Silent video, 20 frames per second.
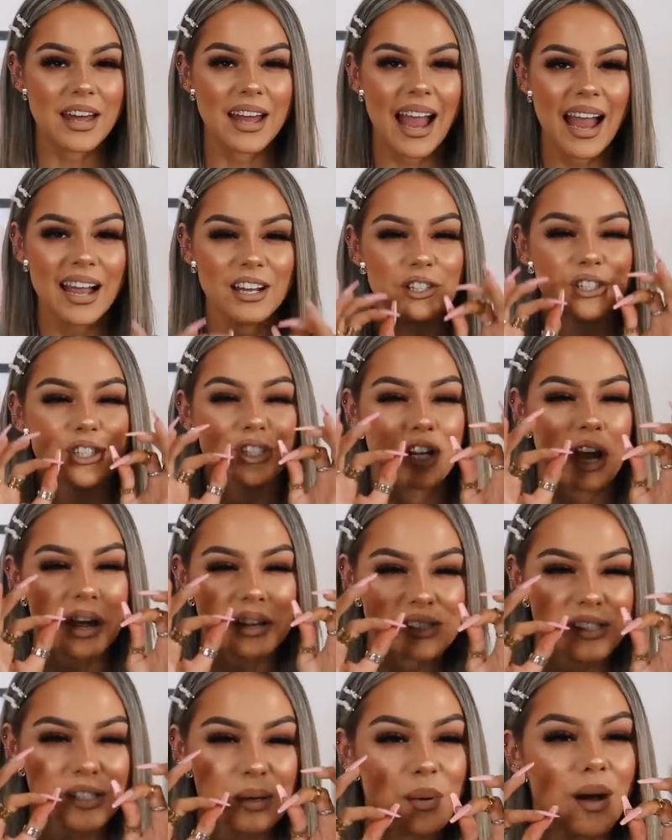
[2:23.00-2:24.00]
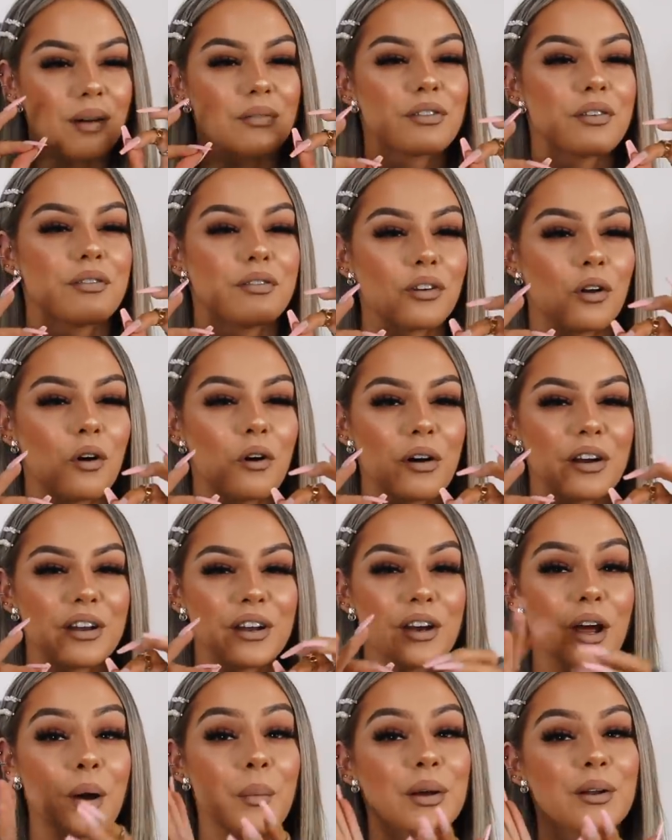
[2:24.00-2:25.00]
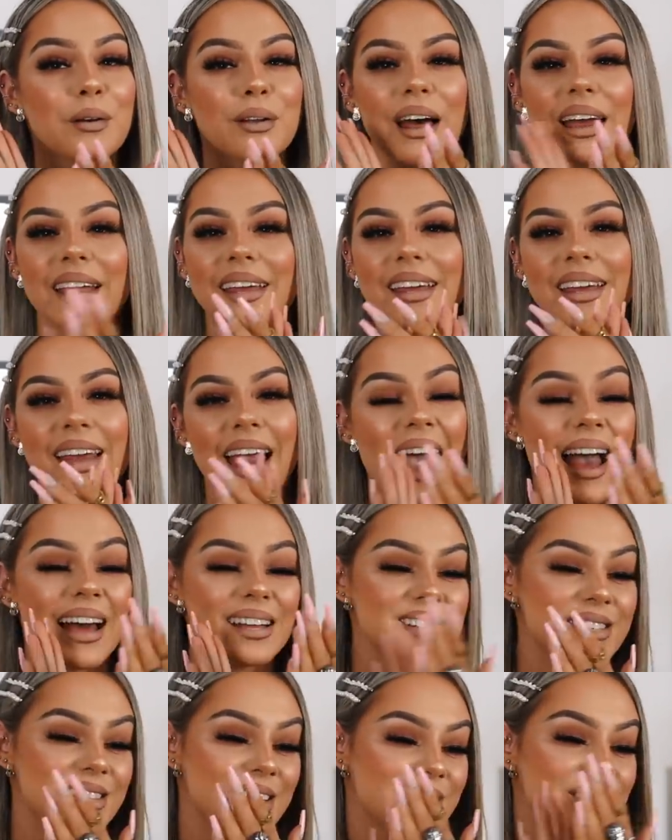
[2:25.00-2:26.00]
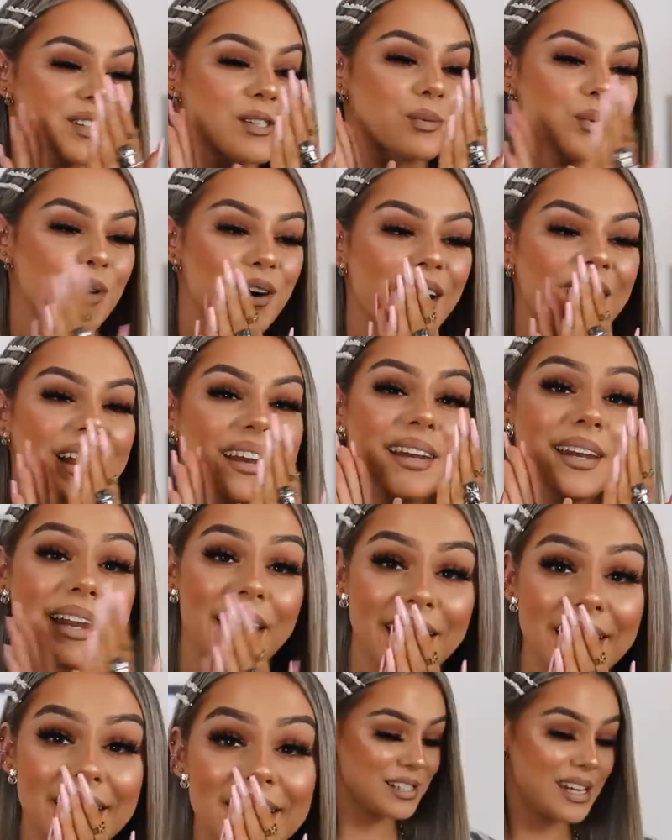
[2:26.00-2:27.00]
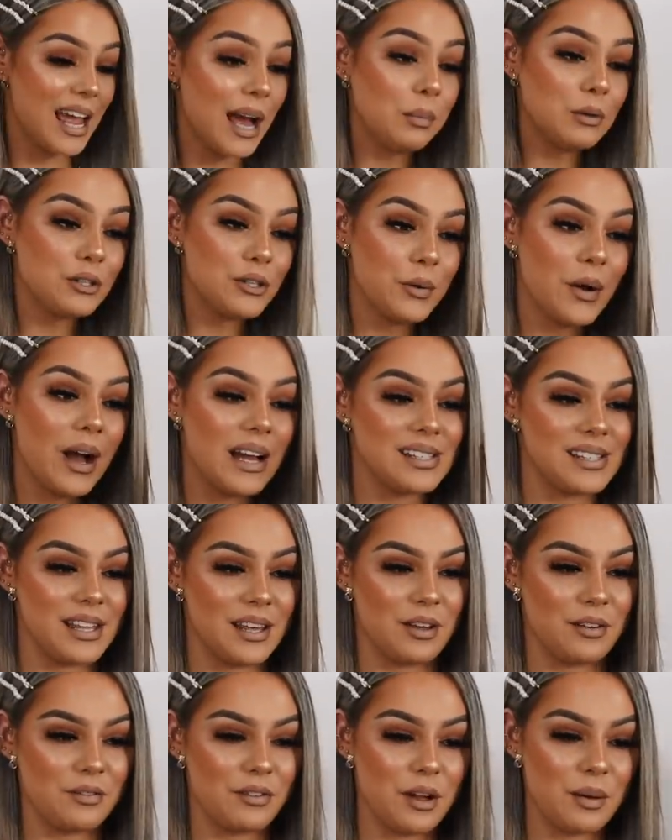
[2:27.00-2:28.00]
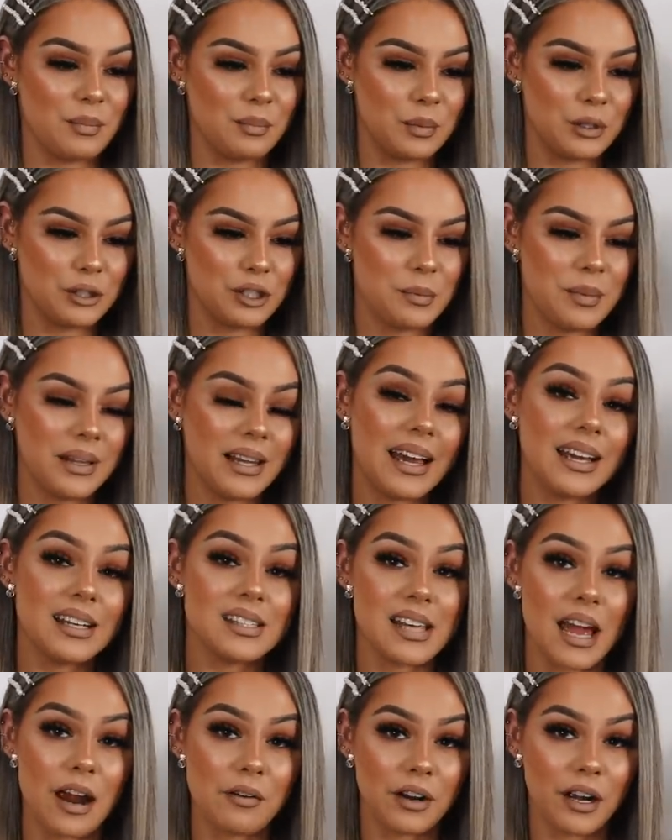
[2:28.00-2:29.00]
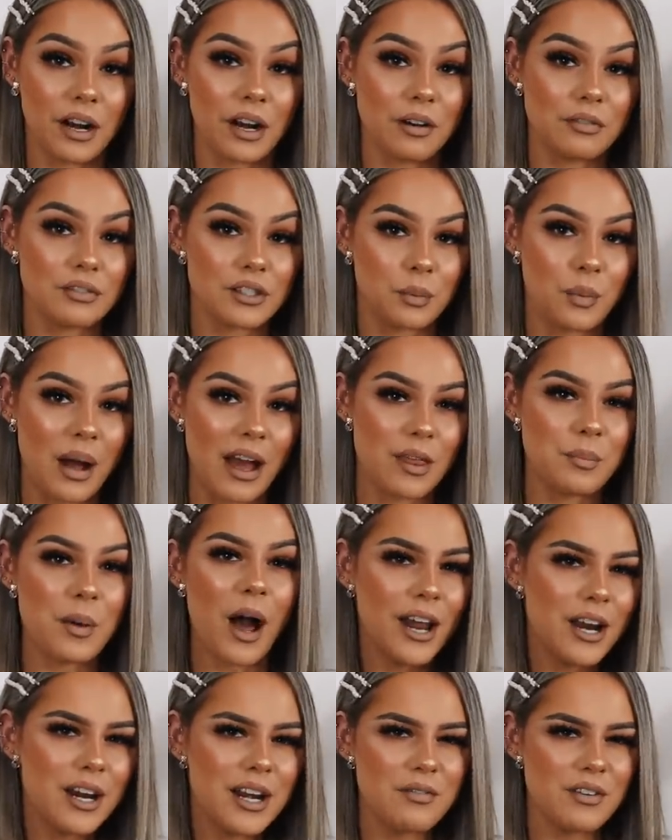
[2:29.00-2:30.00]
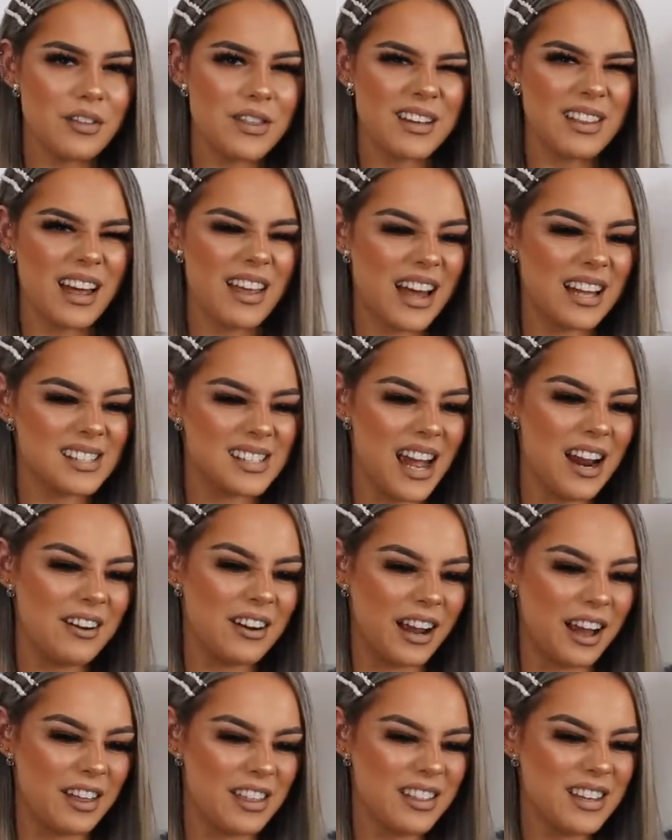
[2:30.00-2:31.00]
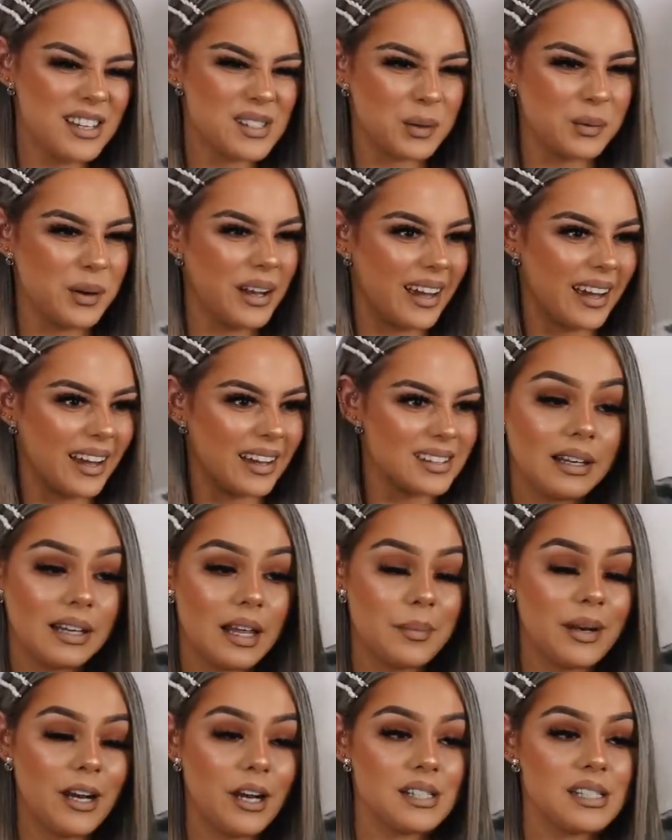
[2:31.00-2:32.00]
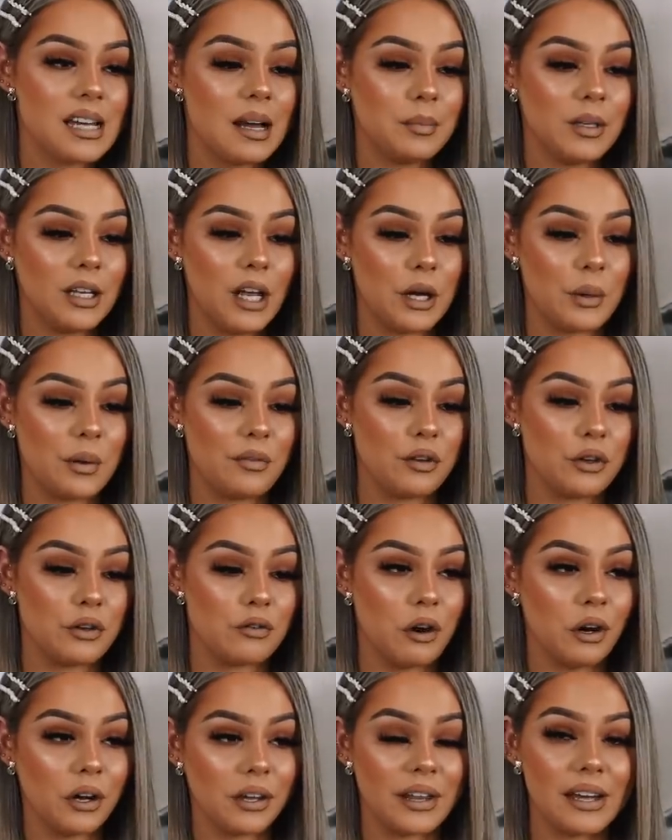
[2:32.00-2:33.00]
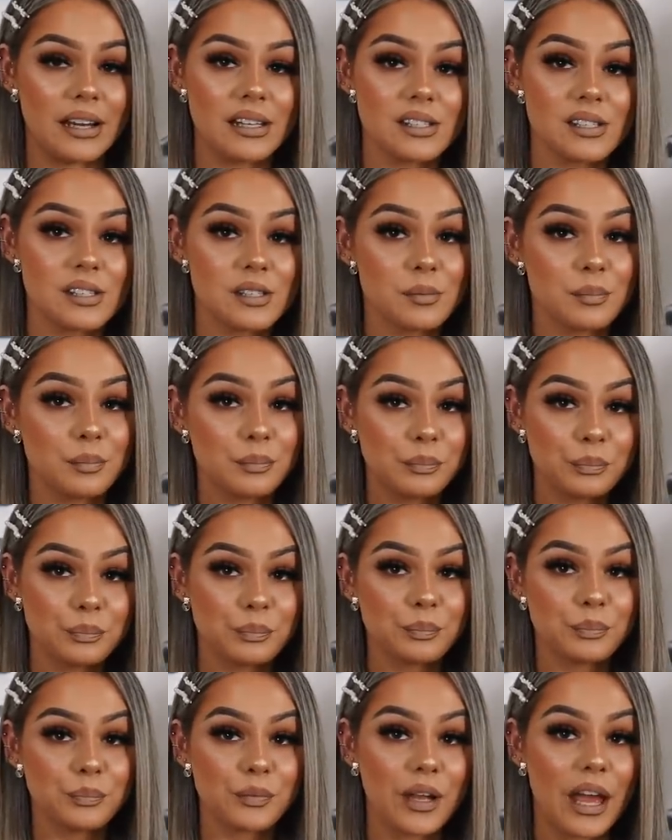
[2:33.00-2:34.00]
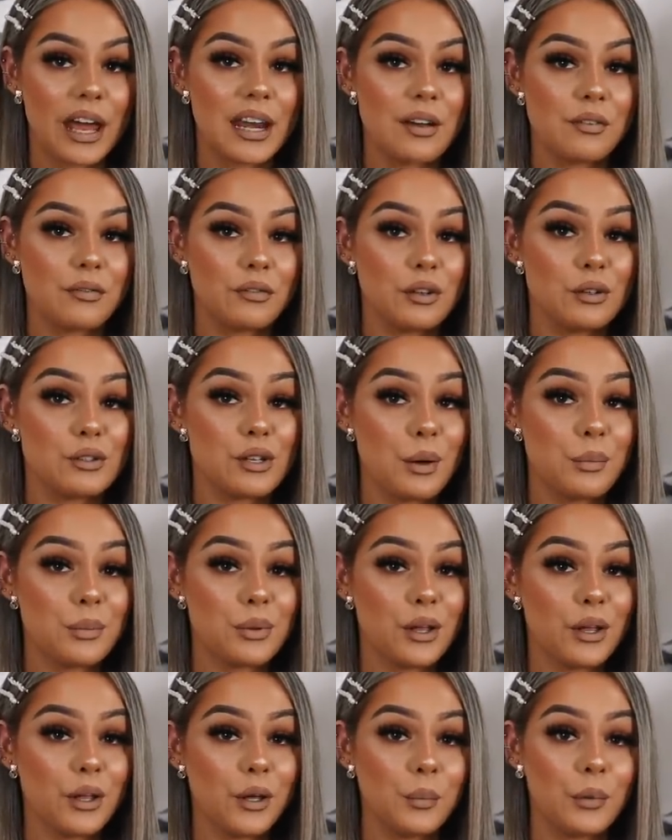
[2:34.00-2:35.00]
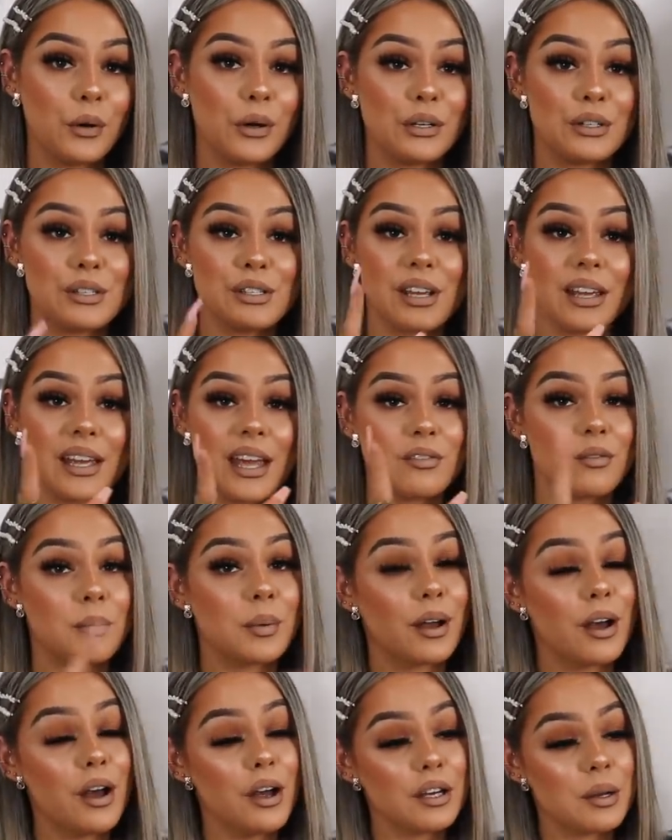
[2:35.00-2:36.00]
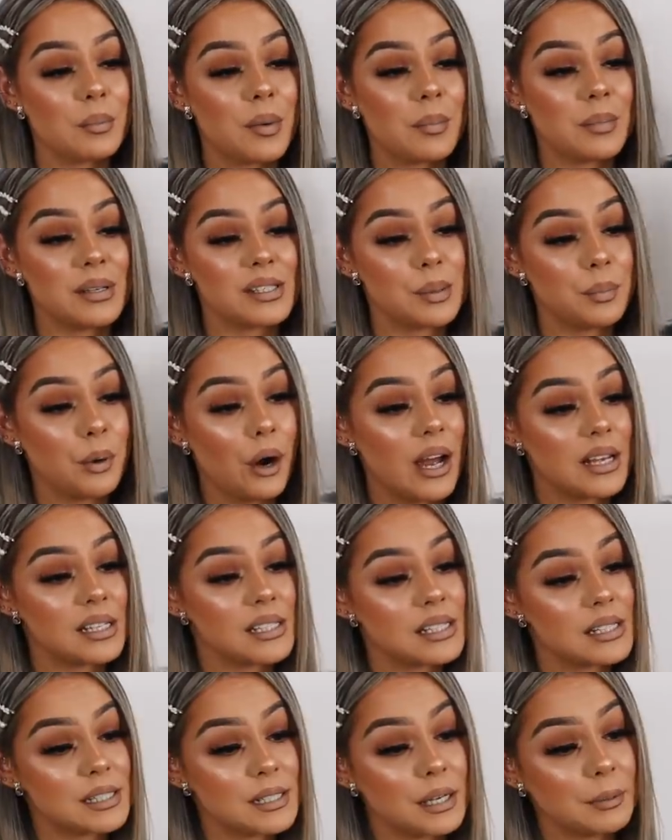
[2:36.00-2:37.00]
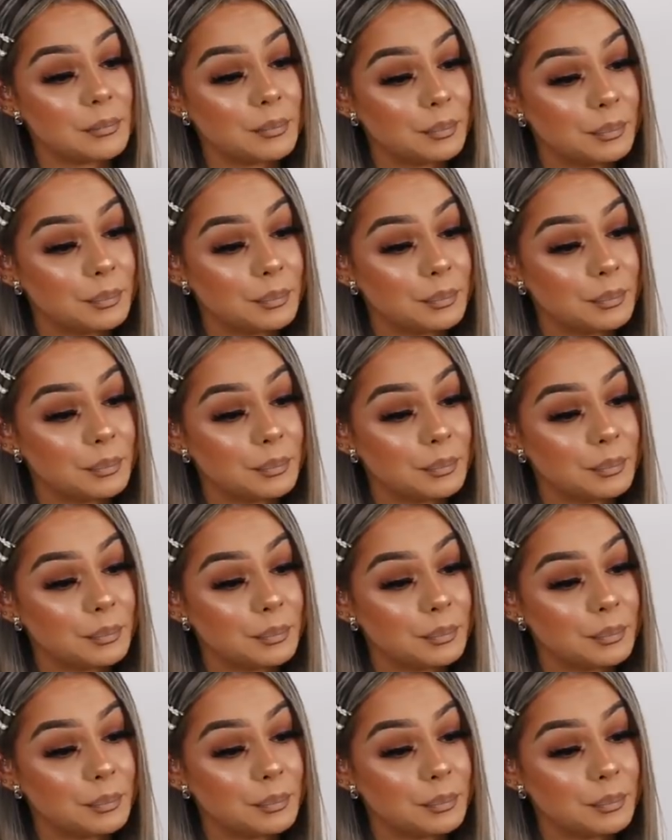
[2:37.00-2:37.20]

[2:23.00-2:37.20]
They hang just above the floor and you know when you're like, yes, this is what I need. So yeah, what do you guys think of them? Would you be like daring enough to wear them? I don't even think they're that daring. I think these are wicked. Let me know down below if you'd rock these. And if you don't think you would, give them a go and you might be surprised.